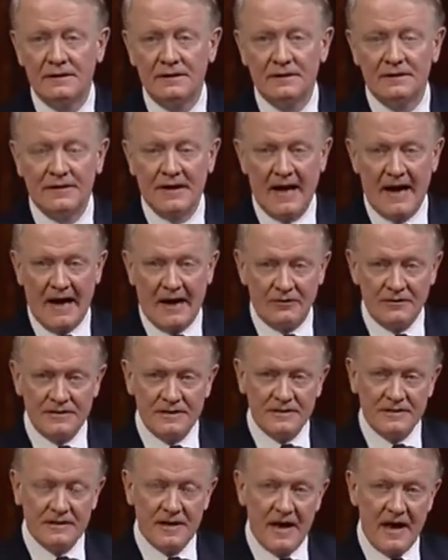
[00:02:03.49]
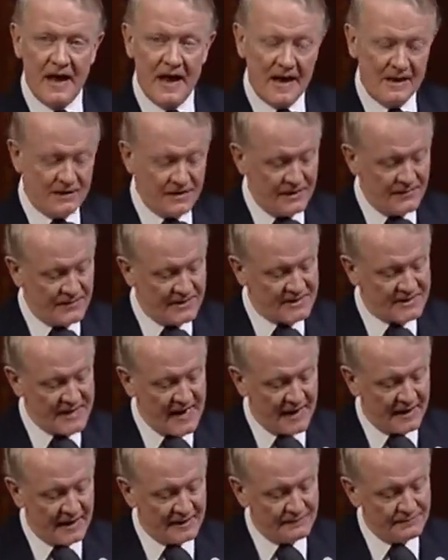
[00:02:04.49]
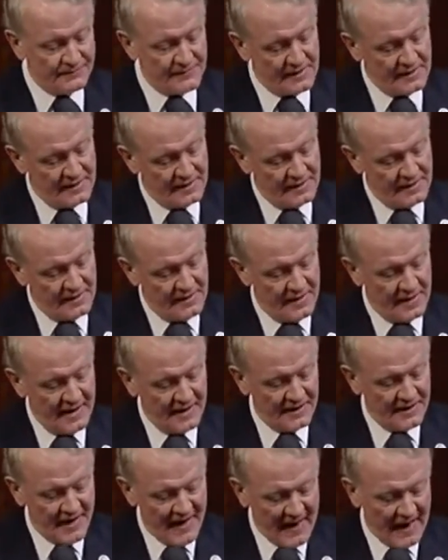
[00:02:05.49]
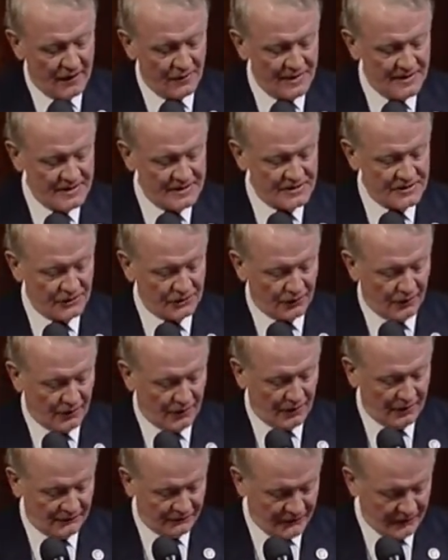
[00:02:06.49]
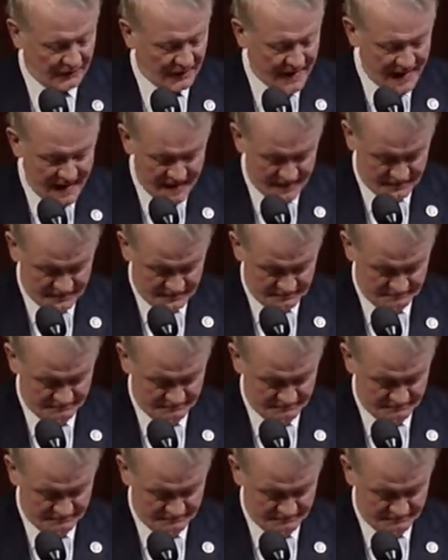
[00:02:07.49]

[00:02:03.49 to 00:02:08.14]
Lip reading: the House and in the Senate, and now it is the law of the land.